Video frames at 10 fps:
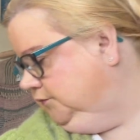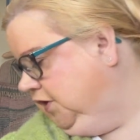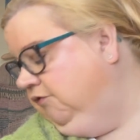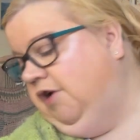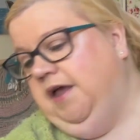
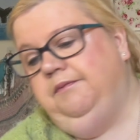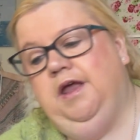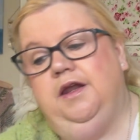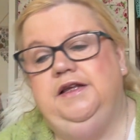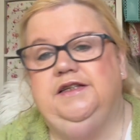Right, now
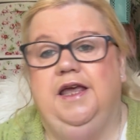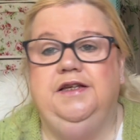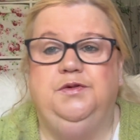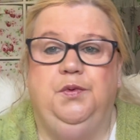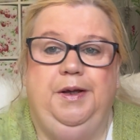I need to get
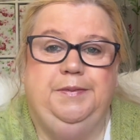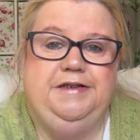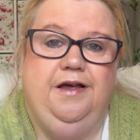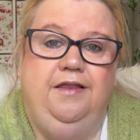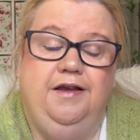into whips,
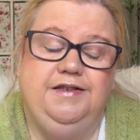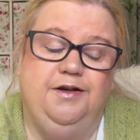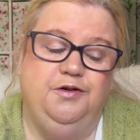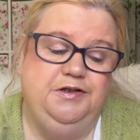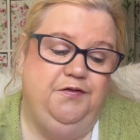and there's a
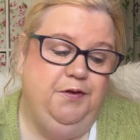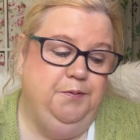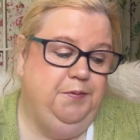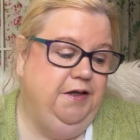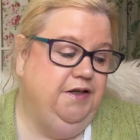lot of them
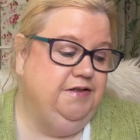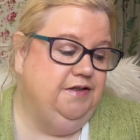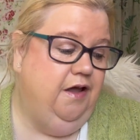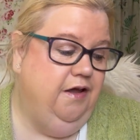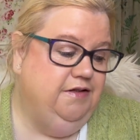because
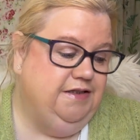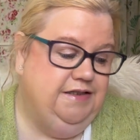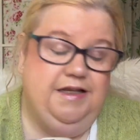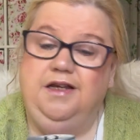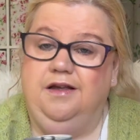as I
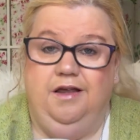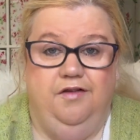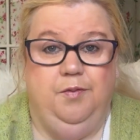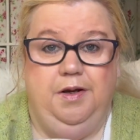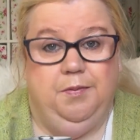said, I
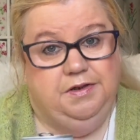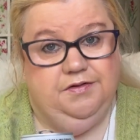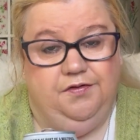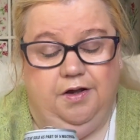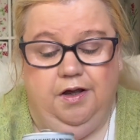have been a
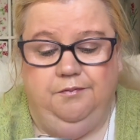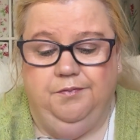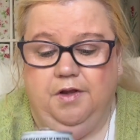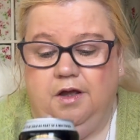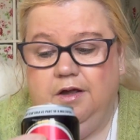butterfly
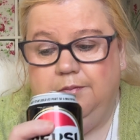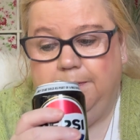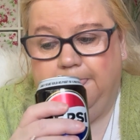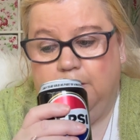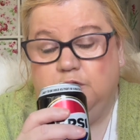
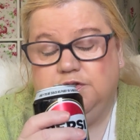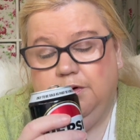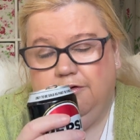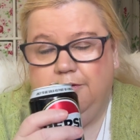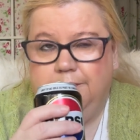or
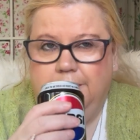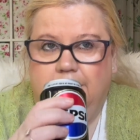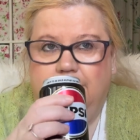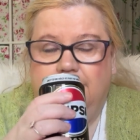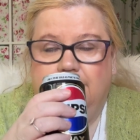squirrel
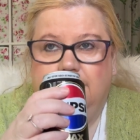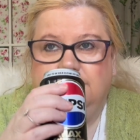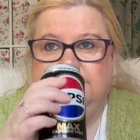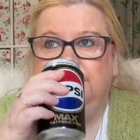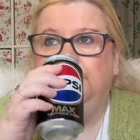the
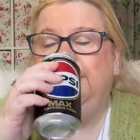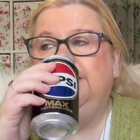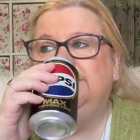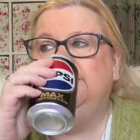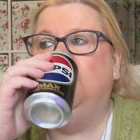last 2 weeks.